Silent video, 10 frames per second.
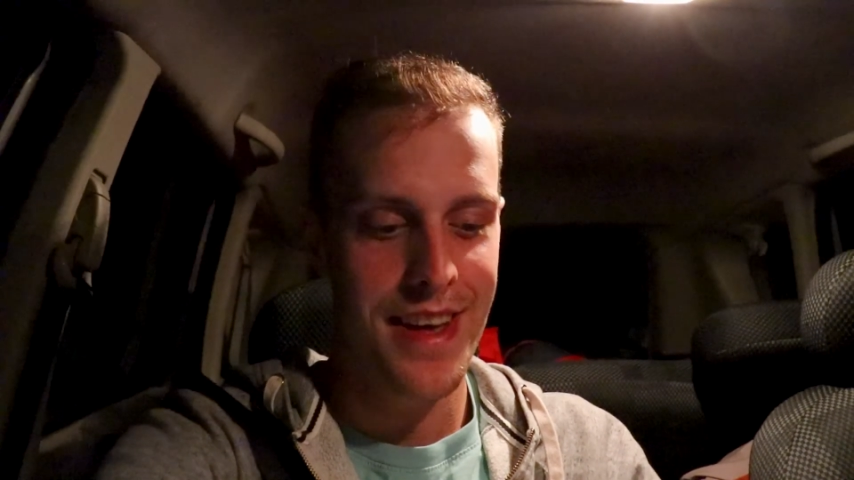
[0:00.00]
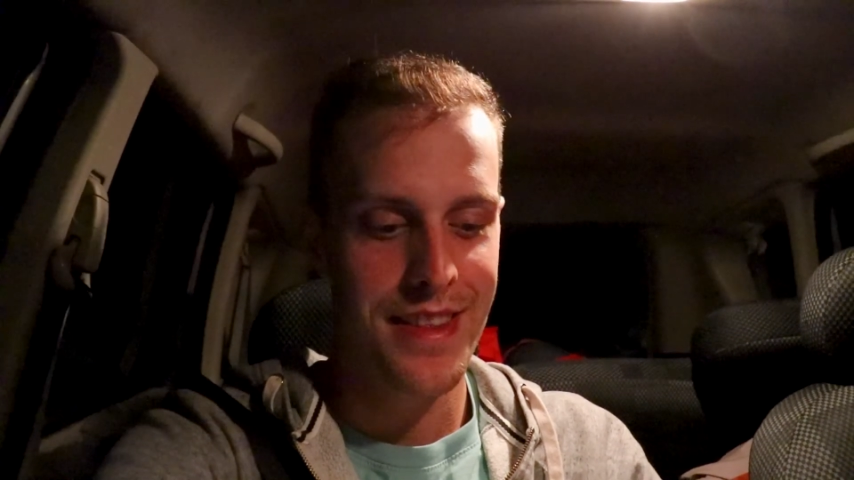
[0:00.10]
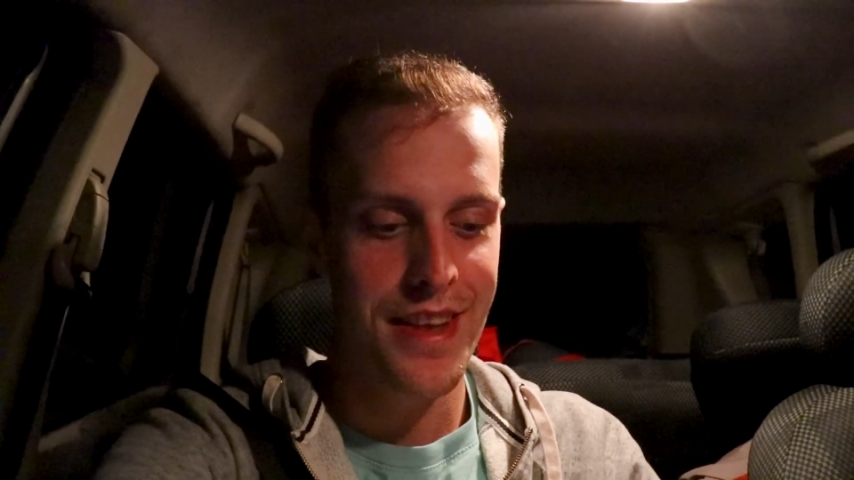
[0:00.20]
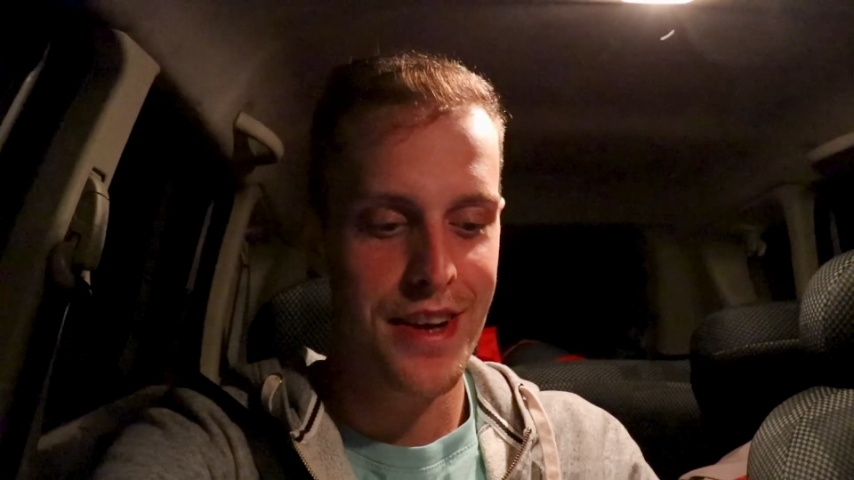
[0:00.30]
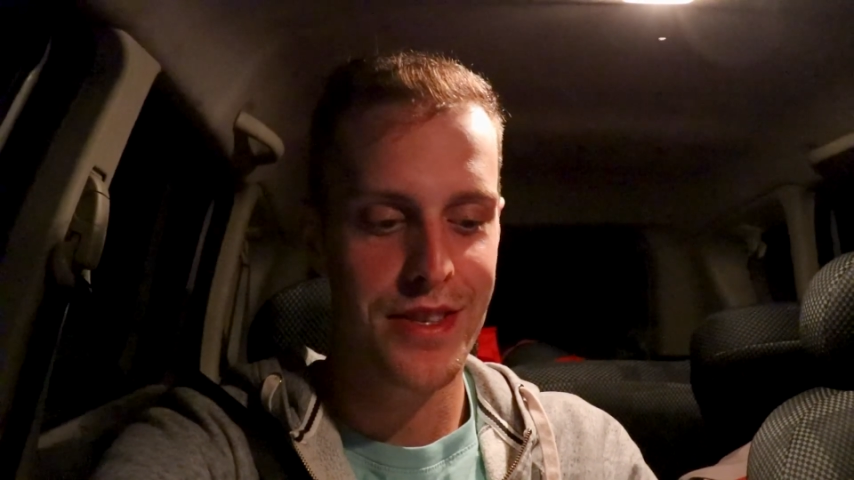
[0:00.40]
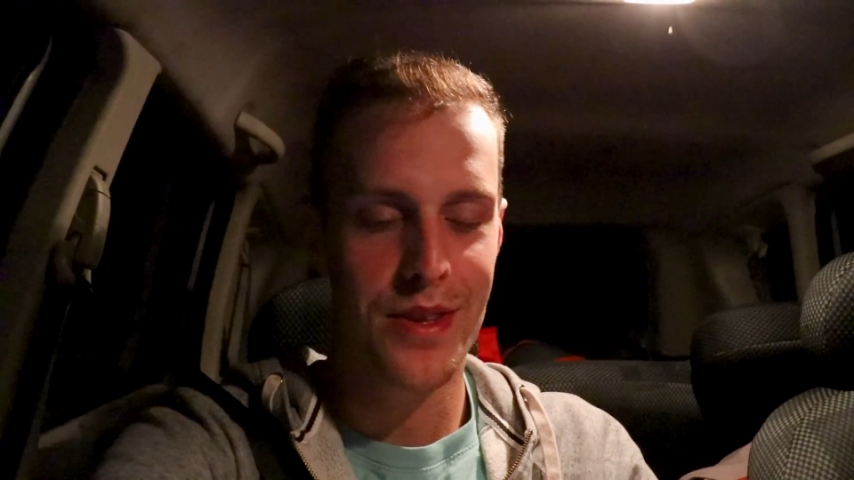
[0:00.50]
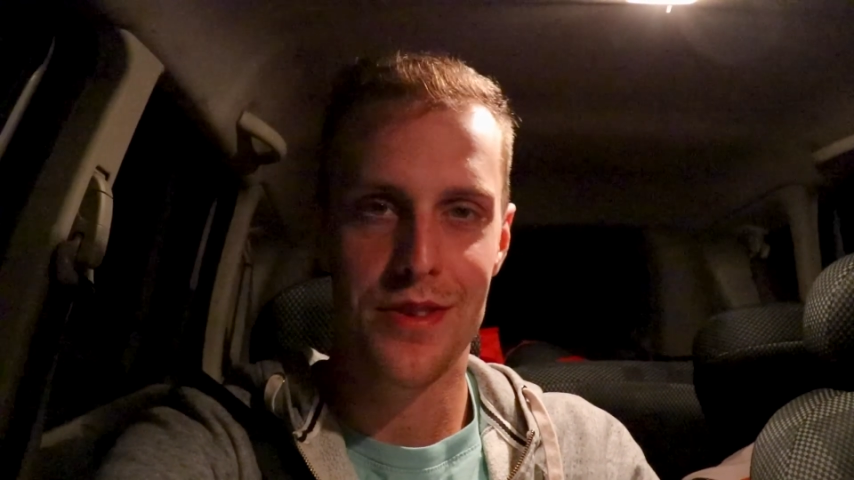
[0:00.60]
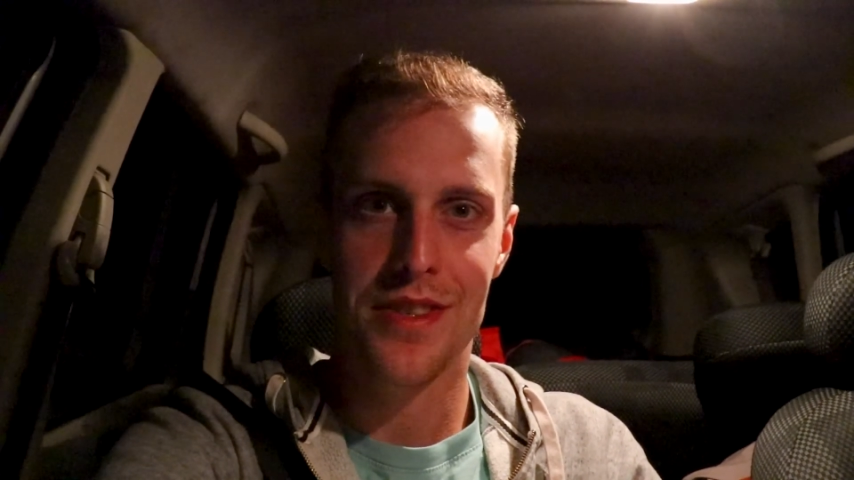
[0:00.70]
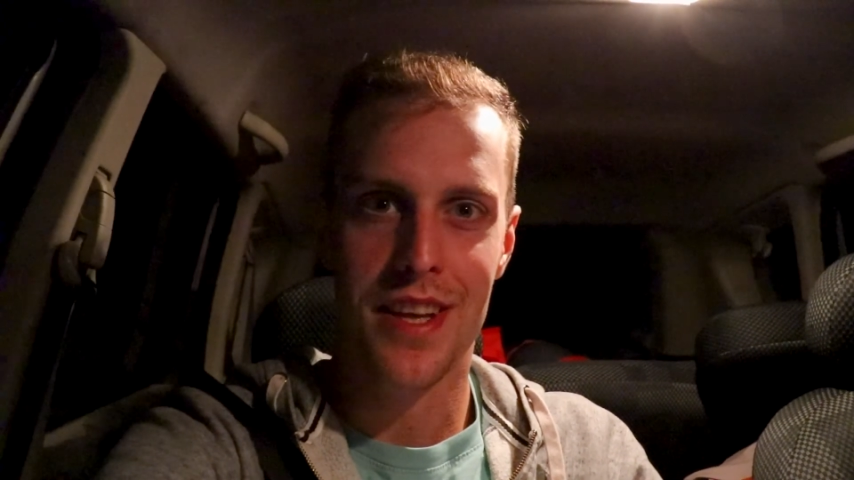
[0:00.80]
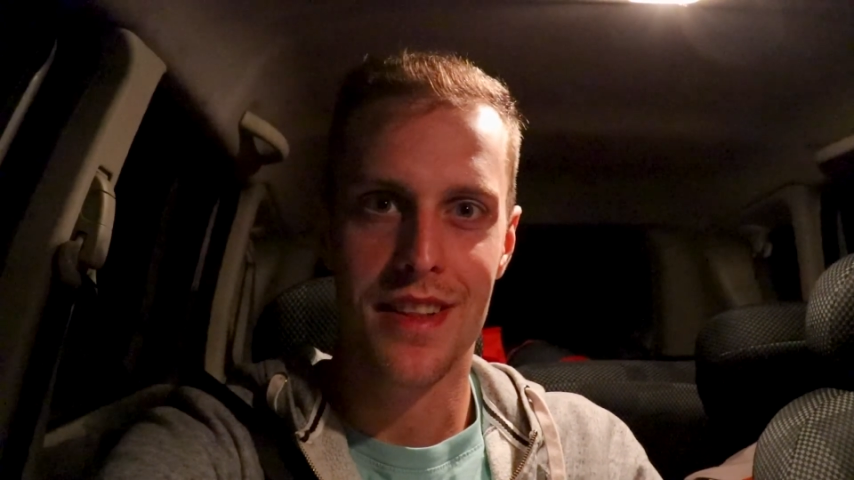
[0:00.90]
And there is no
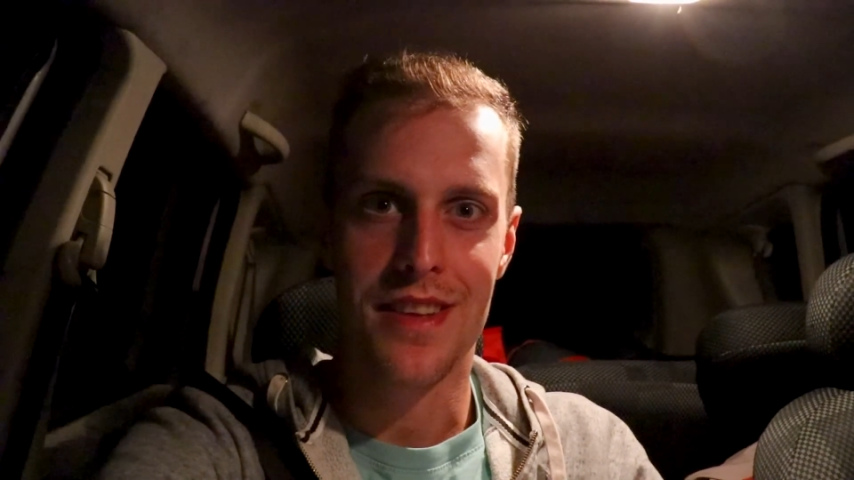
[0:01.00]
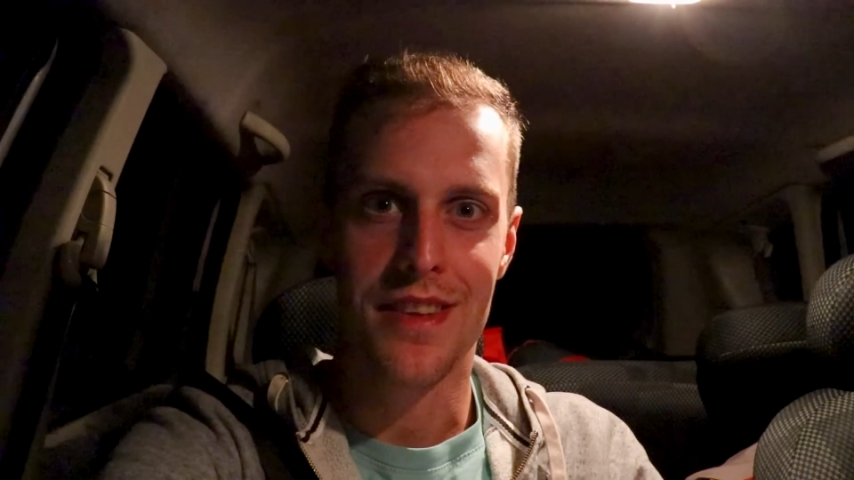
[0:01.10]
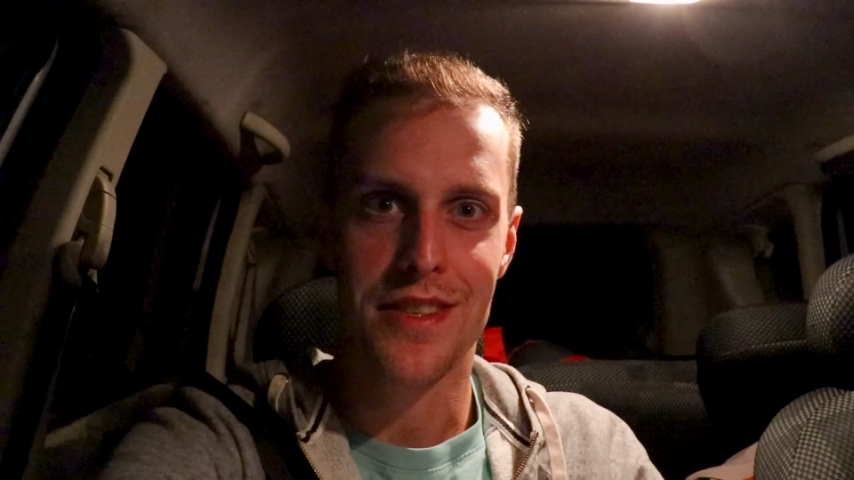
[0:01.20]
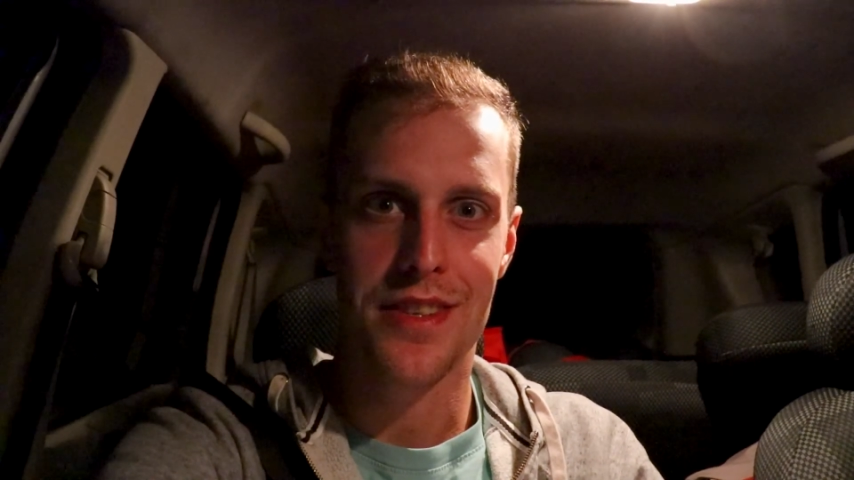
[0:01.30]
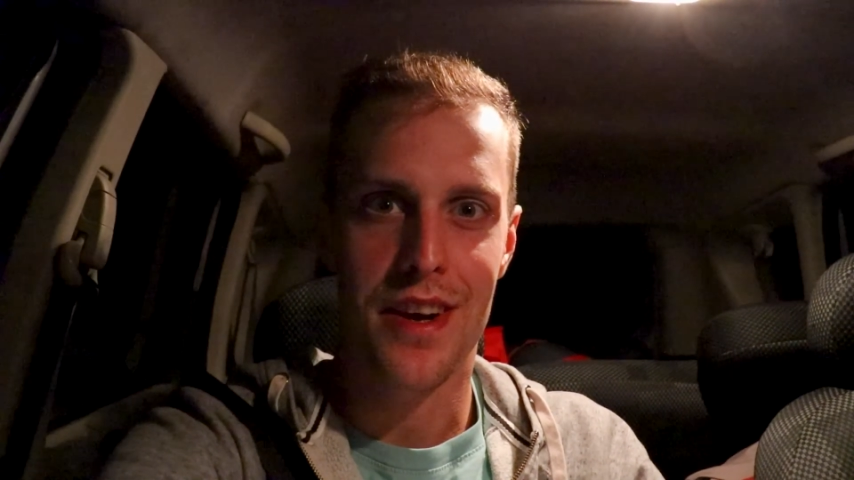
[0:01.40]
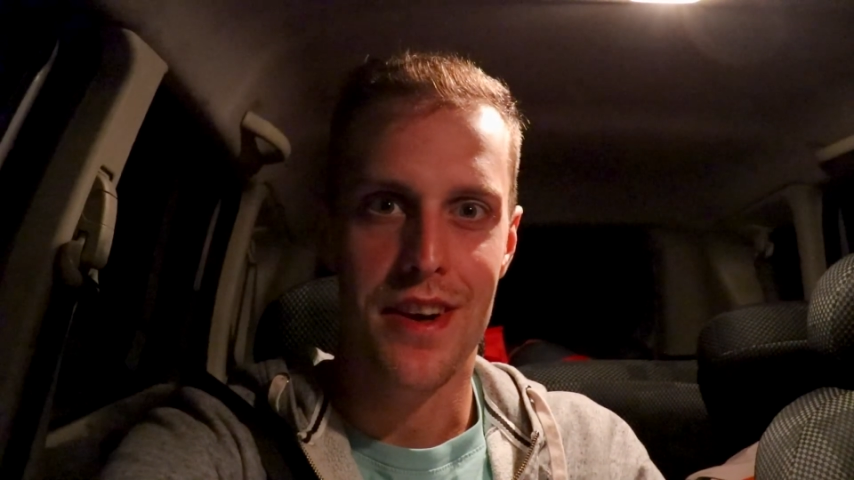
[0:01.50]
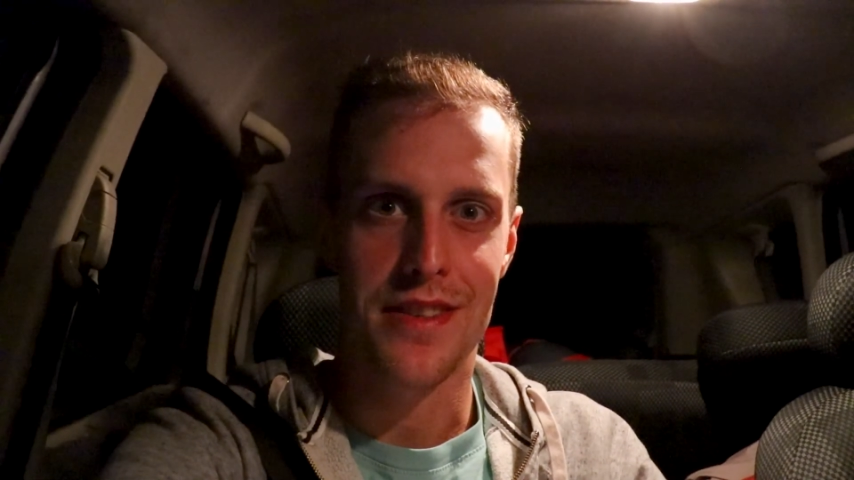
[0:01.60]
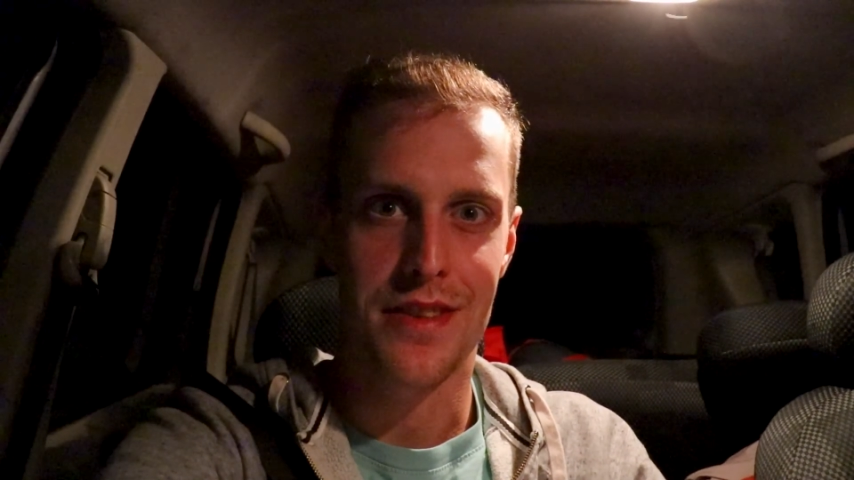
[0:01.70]
signal in this area,